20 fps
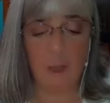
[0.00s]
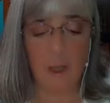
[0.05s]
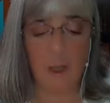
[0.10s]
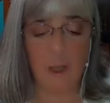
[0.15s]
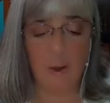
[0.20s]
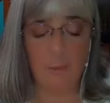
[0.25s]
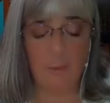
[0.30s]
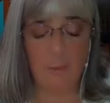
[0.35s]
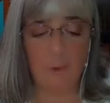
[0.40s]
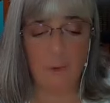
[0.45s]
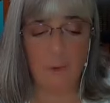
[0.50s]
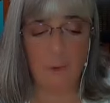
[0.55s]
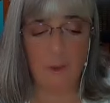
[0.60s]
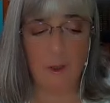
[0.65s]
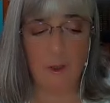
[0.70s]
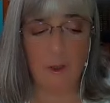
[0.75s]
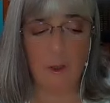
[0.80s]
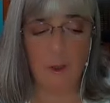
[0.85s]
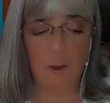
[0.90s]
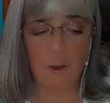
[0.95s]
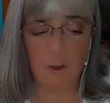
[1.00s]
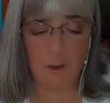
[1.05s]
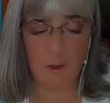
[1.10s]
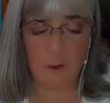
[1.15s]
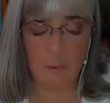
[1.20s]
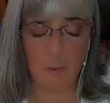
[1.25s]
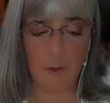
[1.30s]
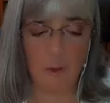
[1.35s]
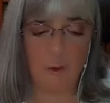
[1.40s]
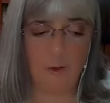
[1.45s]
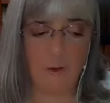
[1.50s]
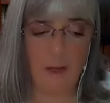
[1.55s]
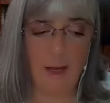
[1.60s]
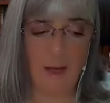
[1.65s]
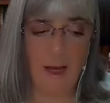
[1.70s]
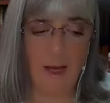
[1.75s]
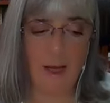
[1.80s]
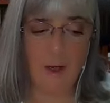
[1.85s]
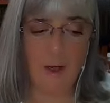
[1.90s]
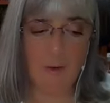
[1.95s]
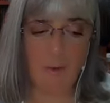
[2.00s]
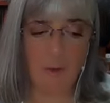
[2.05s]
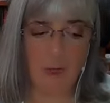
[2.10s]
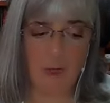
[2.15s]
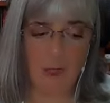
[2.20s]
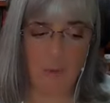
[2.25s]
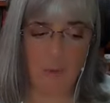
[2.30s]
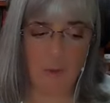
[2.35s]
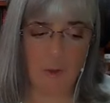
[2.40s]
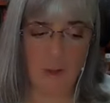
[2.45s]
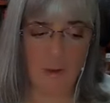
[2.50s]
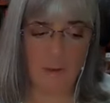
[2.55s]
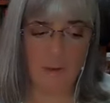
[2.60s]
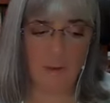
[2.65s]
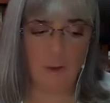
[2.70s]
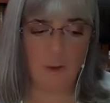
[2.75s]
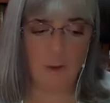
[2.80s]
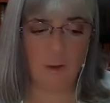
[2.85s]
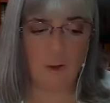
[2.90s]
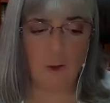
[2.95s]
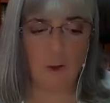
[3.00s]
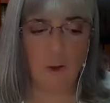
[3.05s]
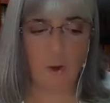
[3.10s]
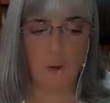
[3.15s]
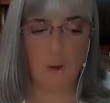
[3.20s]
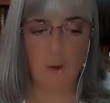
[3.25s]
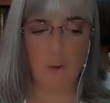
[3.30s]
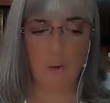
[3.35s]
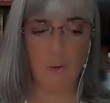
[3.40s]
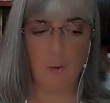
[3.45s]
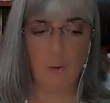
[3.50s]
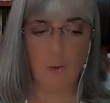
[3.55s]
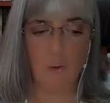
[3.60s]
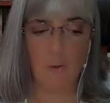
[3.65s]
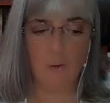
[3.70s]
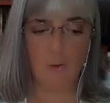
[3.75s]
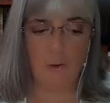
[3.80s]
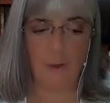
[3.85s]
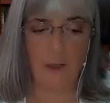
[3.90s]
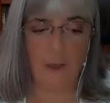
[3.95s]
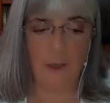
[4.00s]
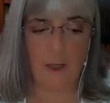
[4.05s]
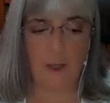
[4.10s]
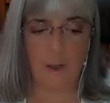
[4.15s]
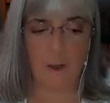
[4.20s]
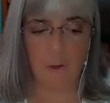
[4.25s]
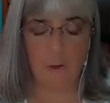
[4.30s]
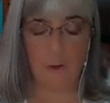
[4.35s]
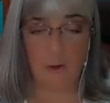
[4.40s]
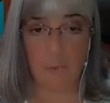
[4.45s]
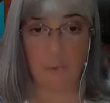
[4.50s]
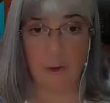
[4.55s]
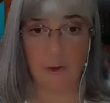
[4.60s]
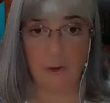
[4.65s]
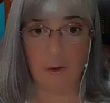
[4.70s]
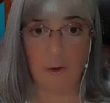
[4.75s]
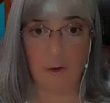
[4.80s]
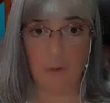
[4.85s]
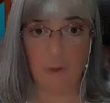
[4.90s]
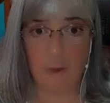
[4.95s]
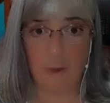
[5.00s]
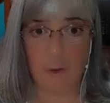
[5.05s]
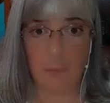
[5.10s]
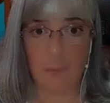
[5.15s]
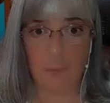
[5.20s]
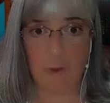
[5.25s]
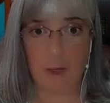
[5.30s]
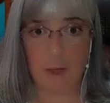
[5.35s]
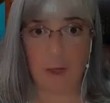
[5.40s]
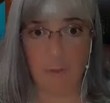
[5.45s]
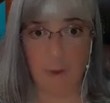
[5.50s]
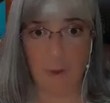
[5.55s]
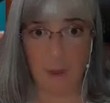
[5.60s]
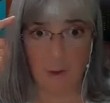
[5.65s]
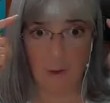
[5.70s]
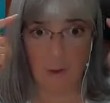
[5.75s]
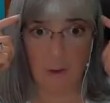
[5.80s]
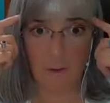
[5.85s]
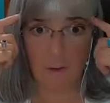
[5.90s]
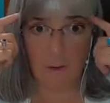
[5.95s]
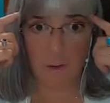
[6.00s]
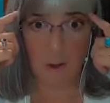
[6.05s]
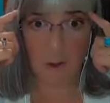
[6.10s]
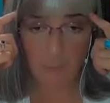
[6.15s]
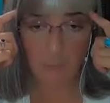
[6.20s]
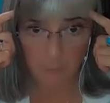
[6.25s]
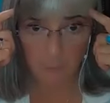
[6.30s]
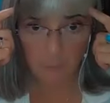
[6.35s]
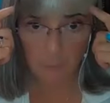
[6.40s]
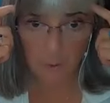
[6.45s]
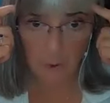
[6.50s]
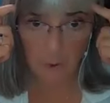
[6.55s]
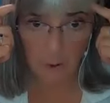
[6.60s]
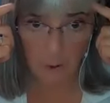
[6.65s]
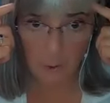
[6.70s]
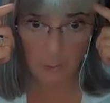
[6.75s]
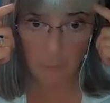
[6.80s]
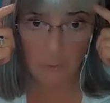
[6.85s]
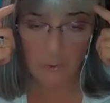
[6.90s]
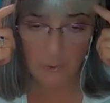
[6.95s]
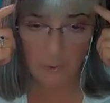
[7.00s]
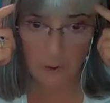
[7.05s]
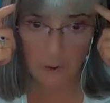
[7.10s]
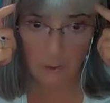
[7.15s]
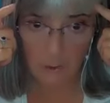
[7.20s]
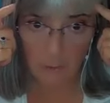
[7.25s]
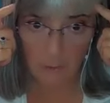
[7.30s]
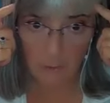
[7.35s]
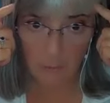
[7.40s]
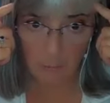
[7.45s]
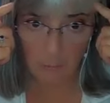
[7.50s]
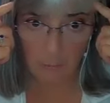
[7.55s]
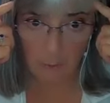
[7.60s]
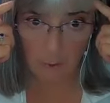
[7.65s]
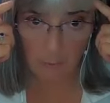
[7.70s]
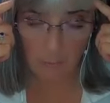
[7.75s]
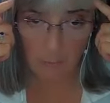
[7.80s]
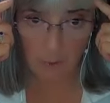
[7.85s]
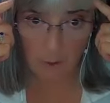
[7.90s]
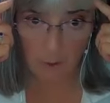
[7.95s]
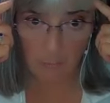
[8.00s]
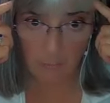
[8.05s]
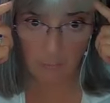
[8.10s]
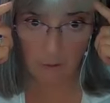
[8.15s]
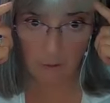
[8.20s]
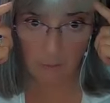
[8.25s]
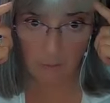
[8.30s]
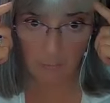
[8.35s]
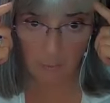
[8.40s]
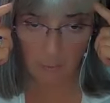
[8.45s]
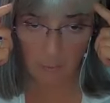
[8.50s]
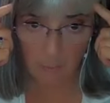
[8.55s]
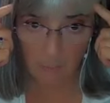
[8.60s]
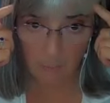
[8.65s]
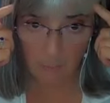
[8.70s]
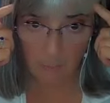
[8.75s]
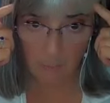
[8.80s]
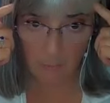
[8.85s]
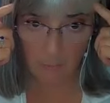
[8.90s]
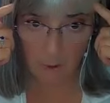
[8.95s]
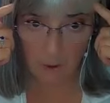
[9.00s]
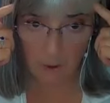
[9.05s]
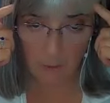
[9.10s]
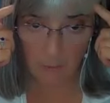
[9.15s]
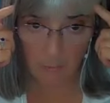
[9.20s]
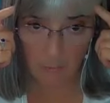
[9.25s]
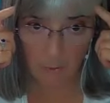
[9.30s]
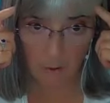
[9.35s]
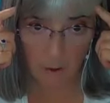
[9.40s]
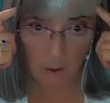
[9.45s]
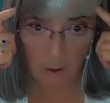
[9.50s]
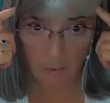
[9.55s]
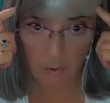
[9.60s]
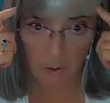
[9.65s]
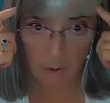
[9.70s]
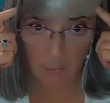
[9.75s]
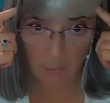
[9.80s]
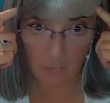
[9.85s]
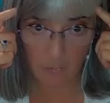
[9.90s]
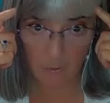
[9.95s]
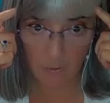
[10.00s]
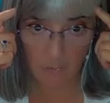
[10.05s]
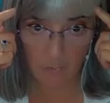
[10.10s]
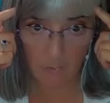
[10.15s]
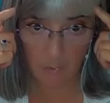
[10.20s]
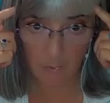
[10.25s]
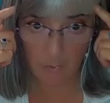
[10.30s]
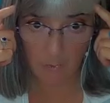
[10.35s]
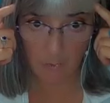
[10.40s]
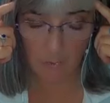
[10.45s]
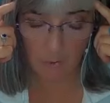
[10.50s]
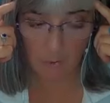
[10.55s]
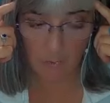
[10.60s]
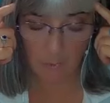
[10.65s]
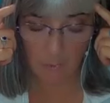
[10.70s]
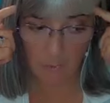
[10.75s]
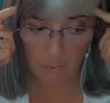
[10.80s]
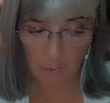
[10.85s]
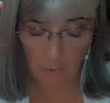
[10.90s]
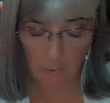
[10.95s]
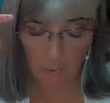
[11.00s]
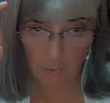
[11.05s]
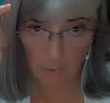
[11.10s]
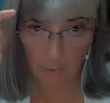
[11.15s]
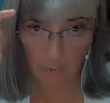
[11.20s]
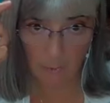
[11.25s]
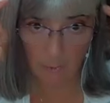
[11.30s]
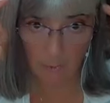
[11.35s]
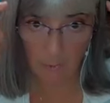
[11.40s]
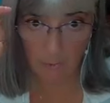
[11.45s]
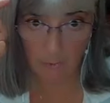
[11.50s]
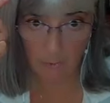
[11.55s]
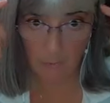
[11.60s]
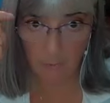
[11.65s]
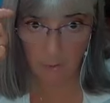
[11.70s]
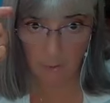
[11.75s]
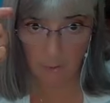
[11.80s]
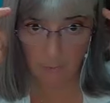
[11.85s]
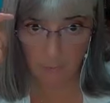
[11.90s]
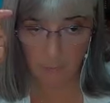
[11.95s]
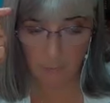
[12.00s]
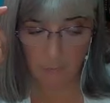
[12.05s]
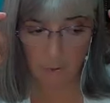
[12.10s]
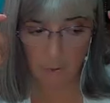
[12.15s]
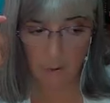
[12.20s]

I encourage you, because the handwriting process slows down, especially for type 5, this thing, which likes to run really fast. Okay. For the head types, 5, 6, and 7, this all wants to run.